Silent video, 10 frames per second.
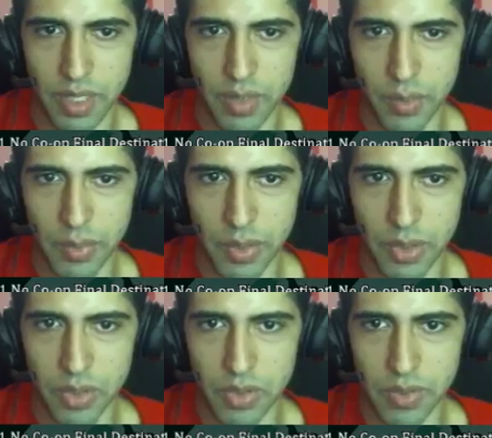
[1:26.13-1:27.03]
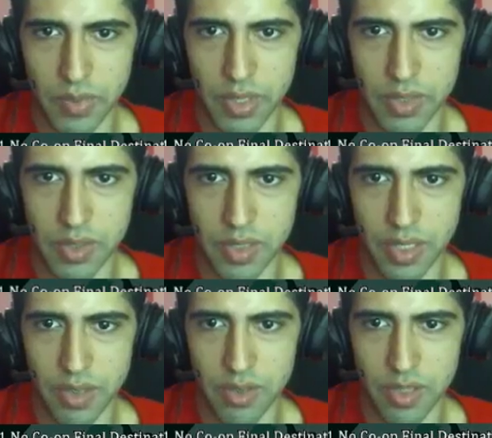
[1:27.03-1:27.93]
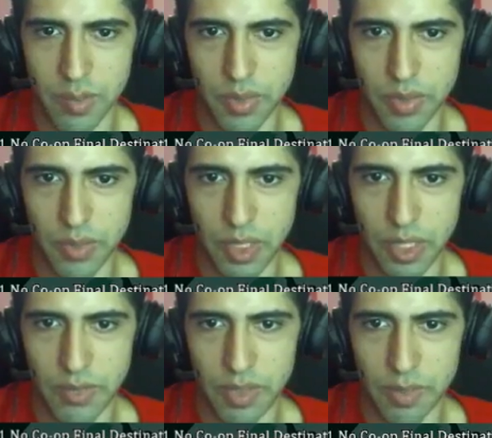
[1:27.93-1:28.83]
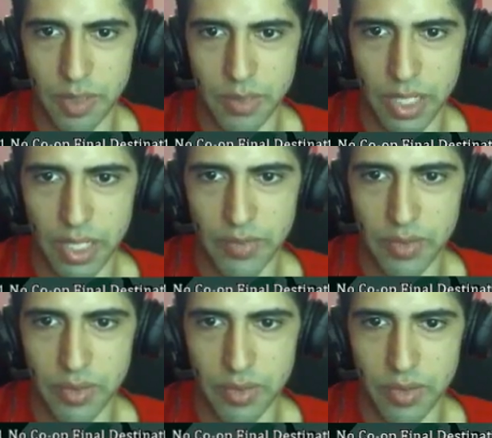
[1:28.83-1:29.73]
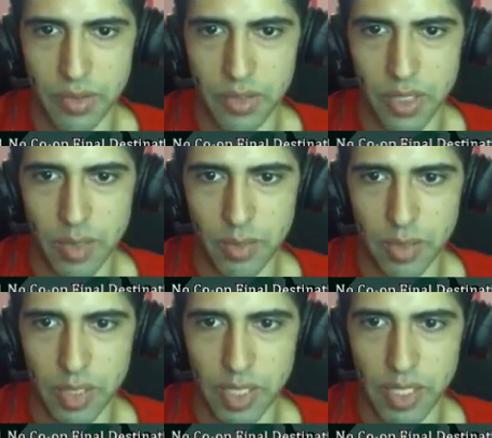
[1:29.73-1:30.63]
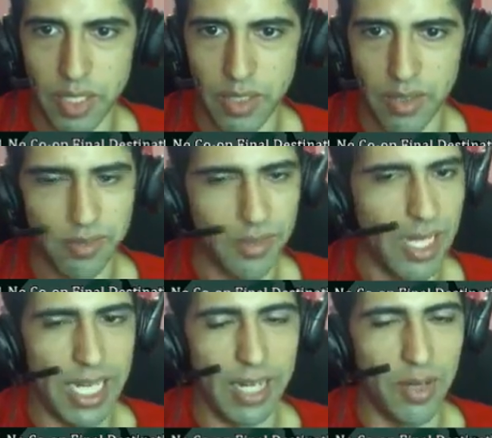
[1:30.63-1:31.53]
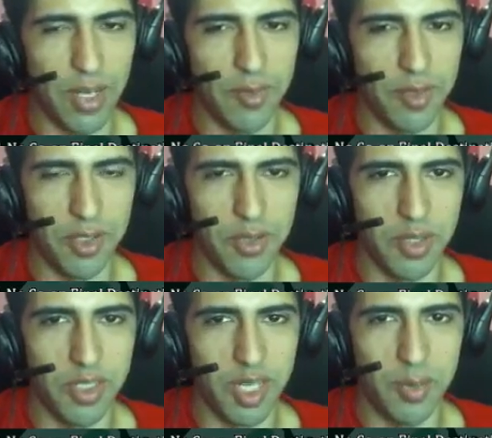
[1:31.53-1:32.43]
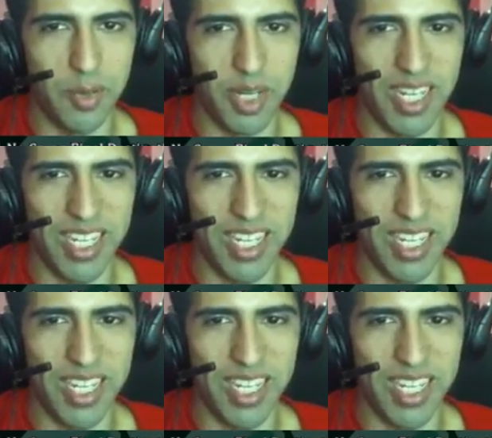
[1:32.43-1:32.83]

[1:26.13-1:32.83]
when we were all doing races together, someone inevitably would have to do the Jamboree. I never had fun doing the Jamboree.